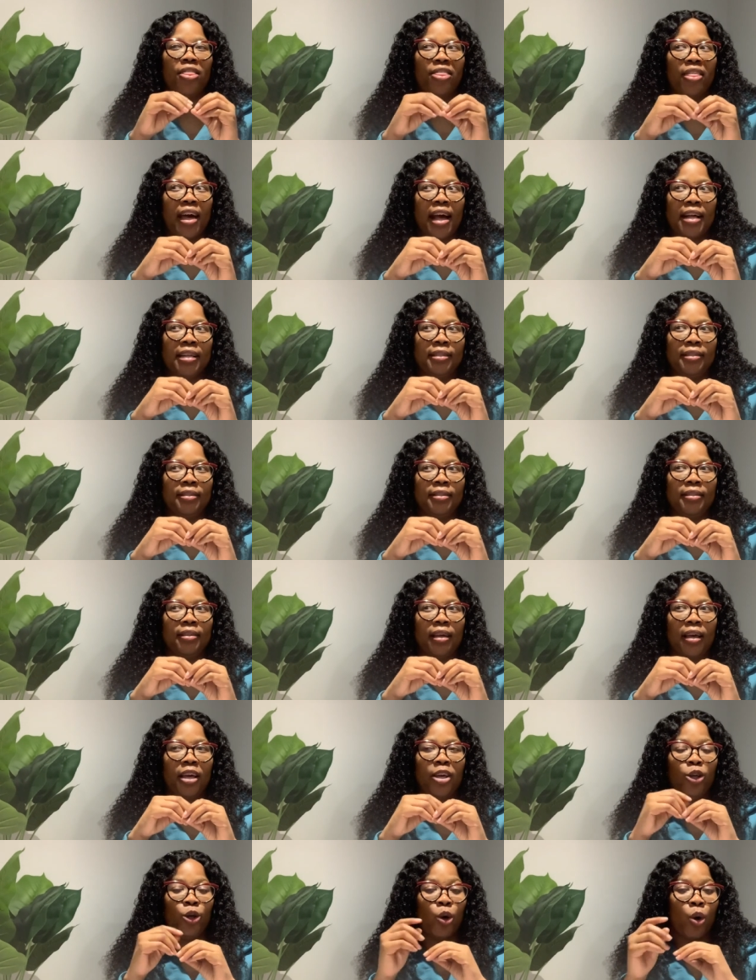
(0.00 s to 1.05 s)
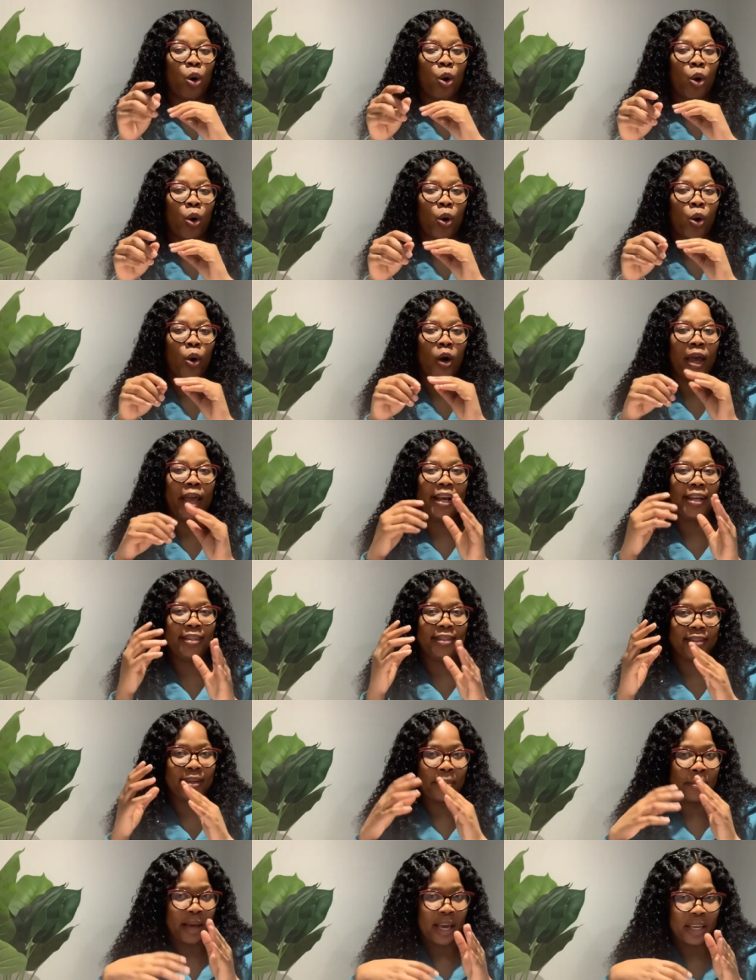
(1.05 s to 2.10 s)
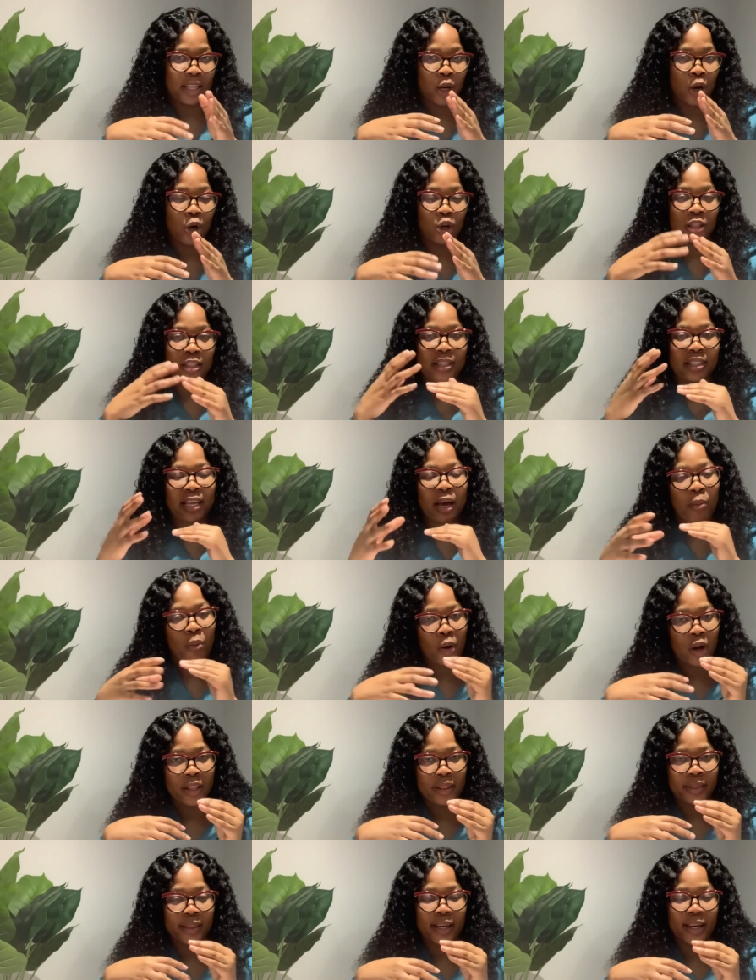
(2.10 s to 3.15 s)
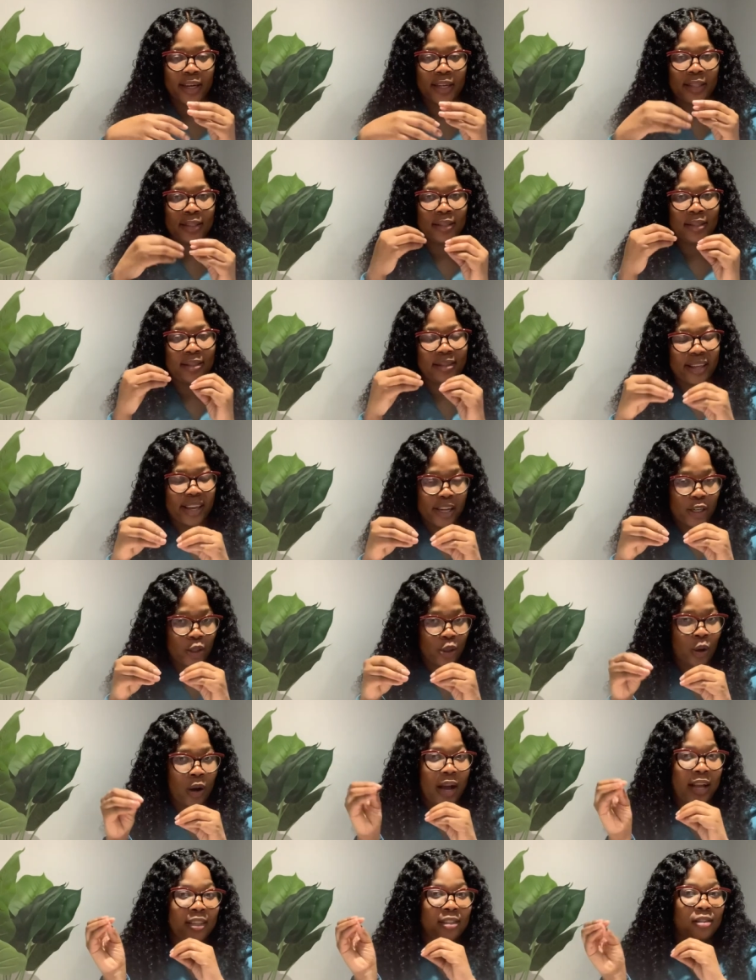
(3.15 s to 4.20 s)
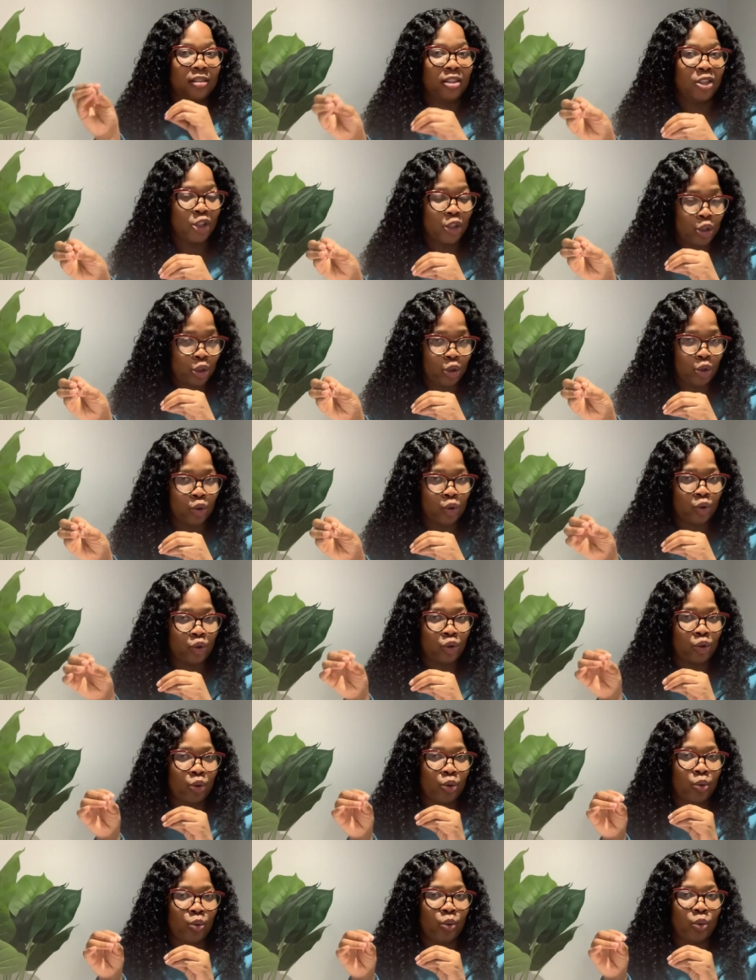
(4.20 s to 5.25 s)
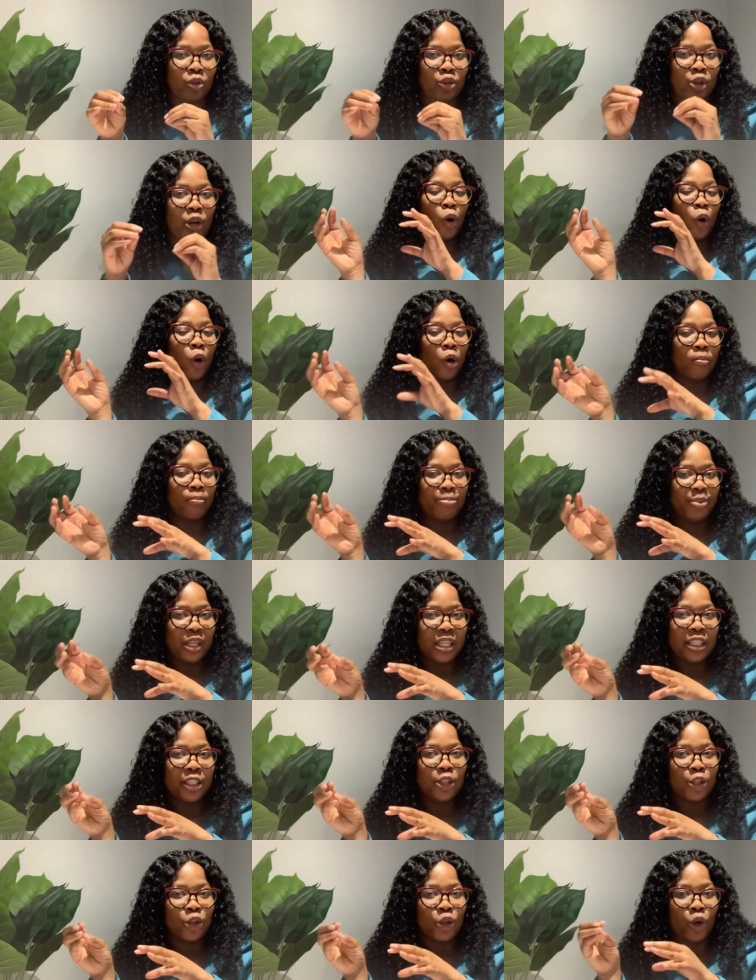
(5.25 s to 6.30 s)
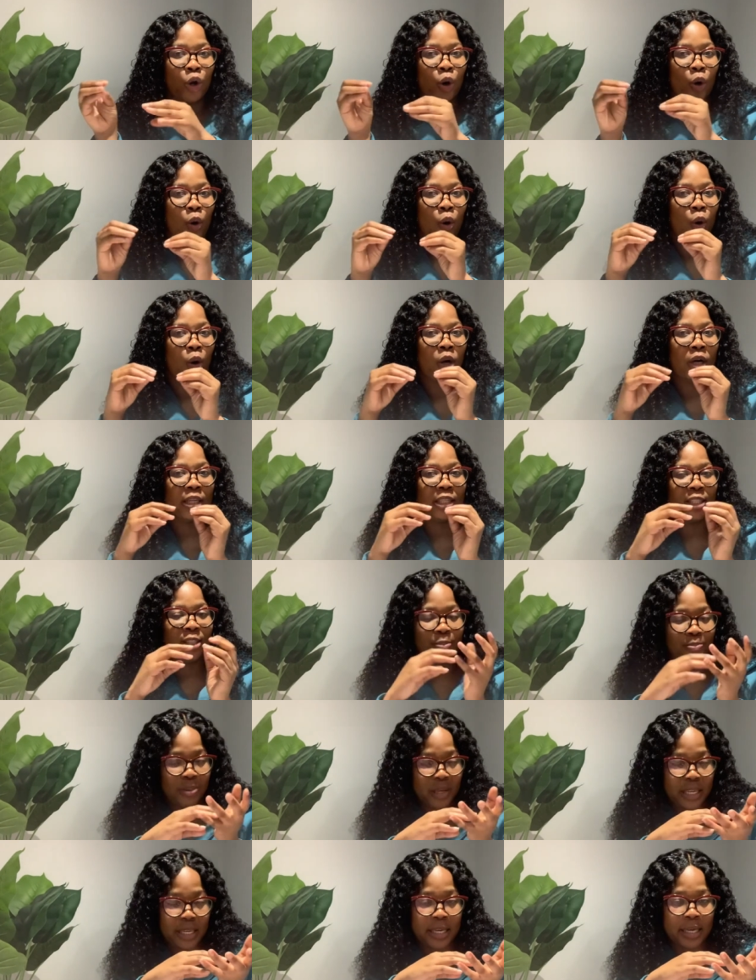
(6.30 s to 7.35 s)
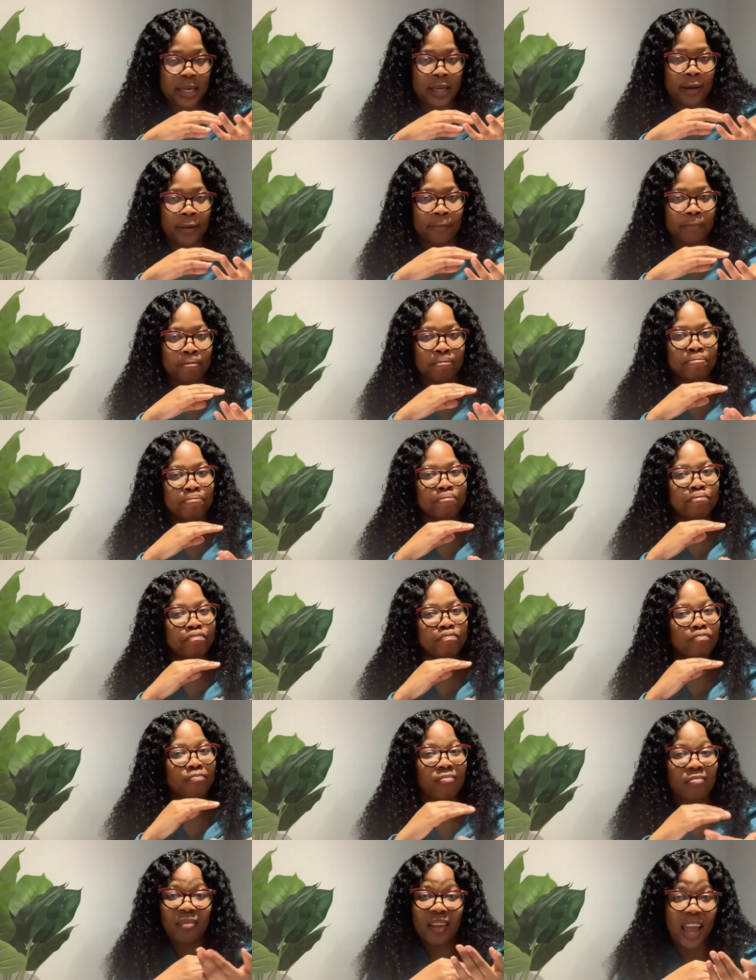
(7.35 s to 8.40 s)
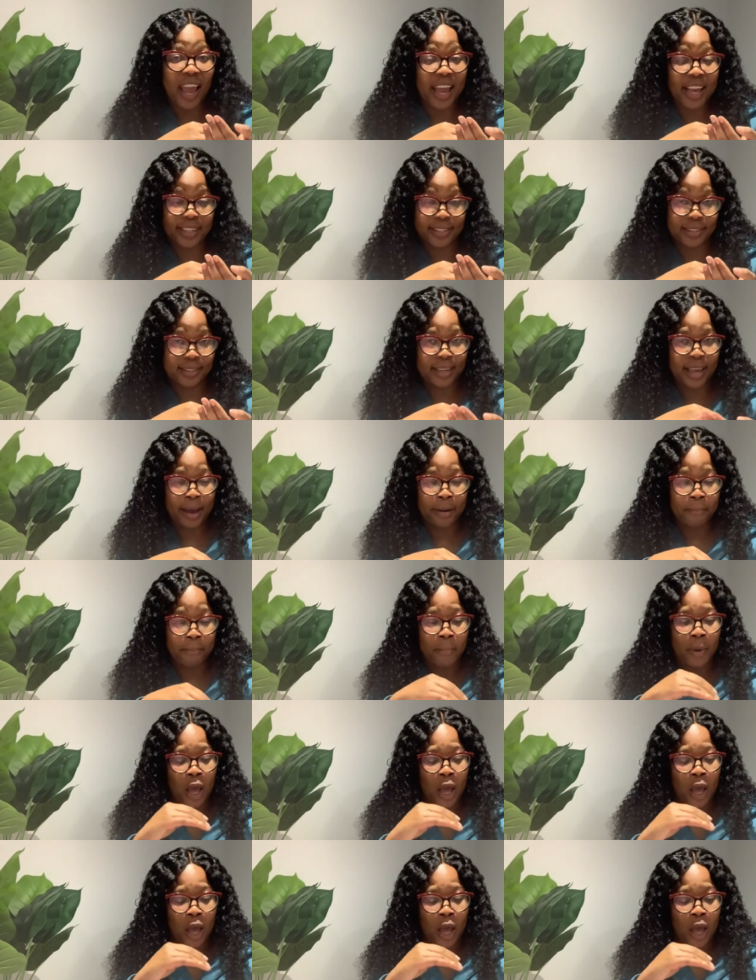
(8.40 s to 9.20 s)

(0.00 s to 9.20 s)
That's your examiner or someone that is there to assist you to, to complete your speaking exam